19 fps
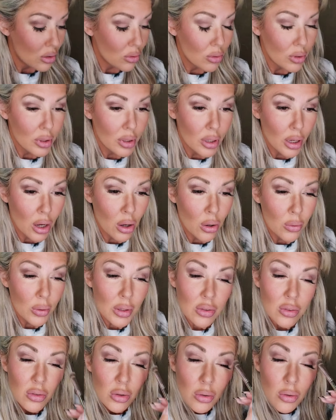you could
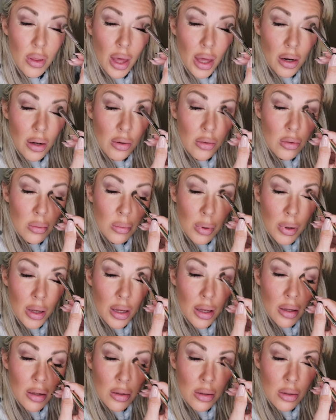always do that as
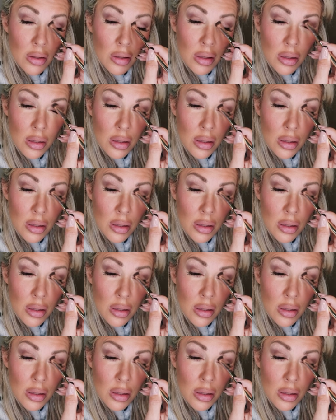well.